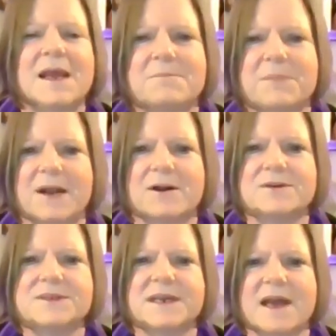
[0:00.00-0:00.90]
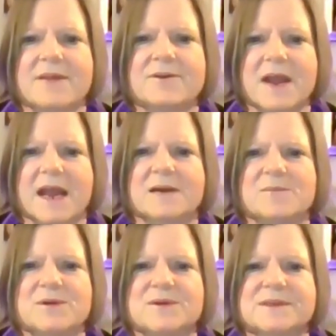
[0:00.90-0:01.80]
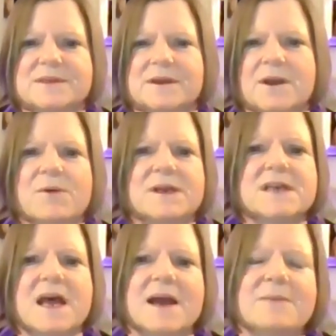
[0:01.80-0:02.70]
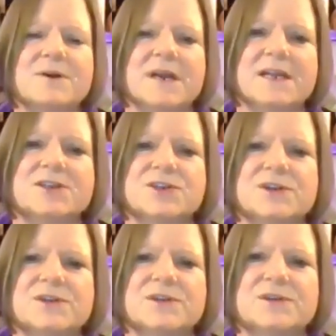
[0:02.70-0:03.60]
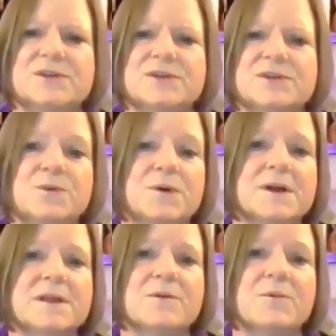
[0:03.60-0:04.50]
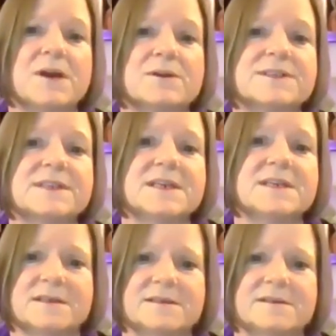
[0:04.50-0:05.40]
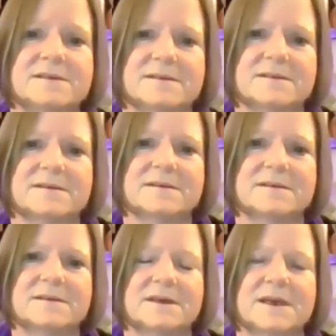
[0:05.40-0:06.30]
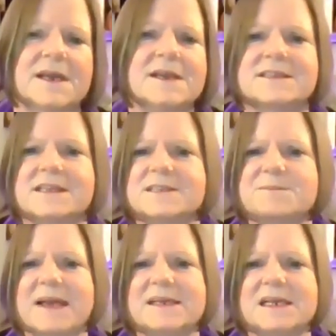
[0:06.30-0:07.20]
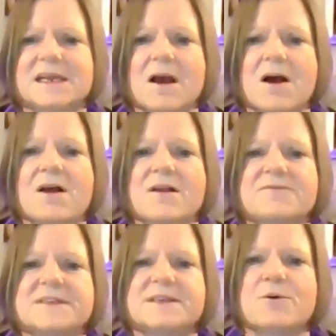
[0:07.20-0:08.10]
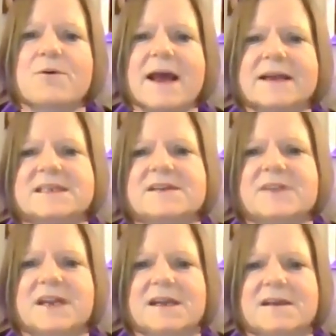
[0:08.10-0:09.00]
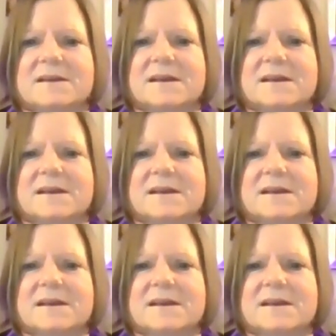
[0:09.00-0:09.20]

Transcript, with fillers: Bears and other animals go into hibernation during the winter season, suspending all physical activity